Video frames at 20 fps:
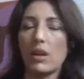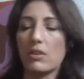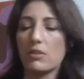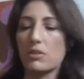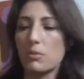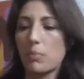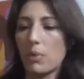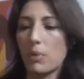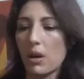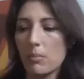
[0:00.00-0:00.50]
art
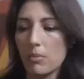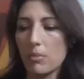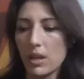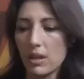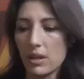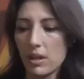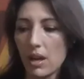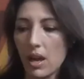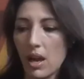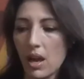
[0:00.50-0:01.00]

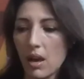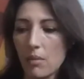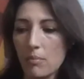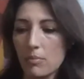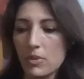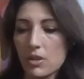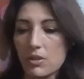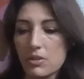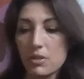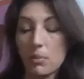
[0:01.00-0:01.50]
department.
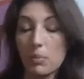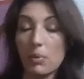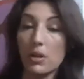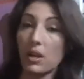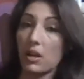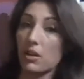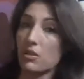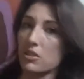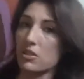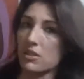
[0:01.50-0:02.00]
There's the
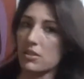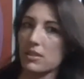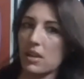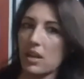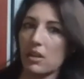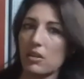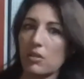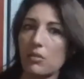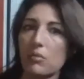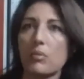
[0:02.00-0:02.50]
production
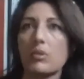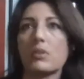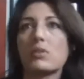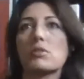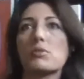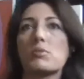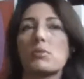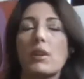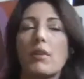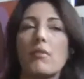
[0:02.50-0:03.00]
designer, which
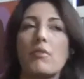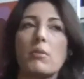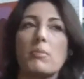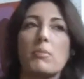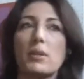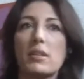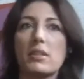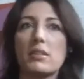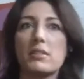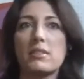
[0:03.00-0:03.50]
is what
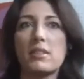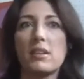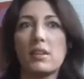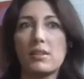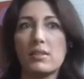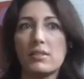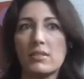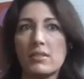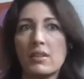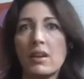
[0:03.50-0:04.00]
everybody
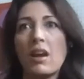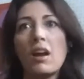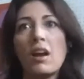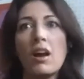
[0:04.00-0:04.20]
sees